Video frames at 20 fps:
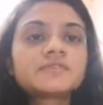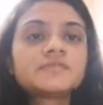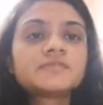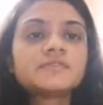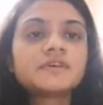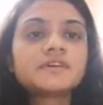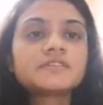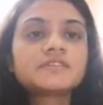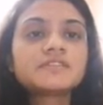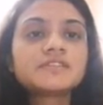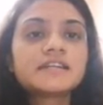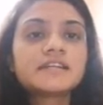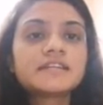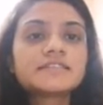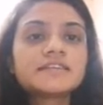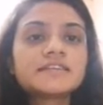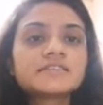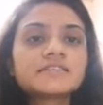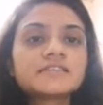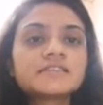First, that
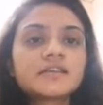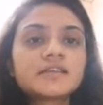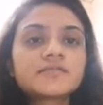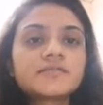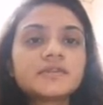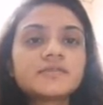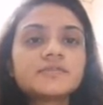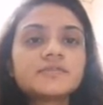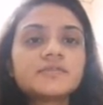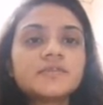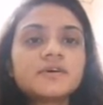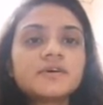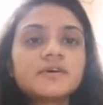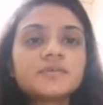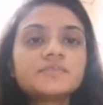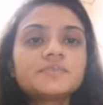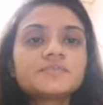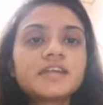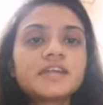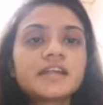is SR
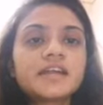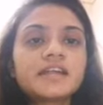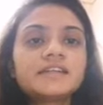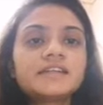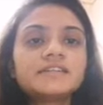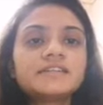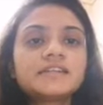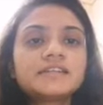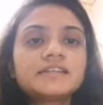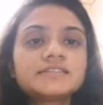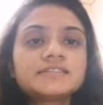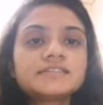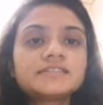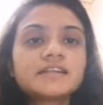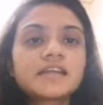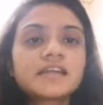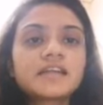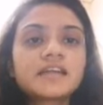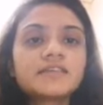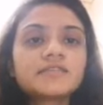flip-flop. Second, that is
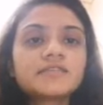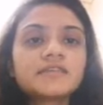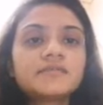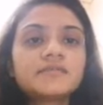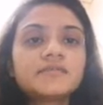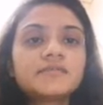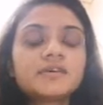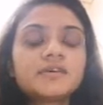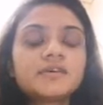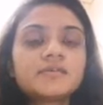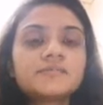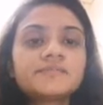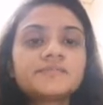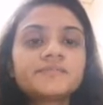JK flip-flop.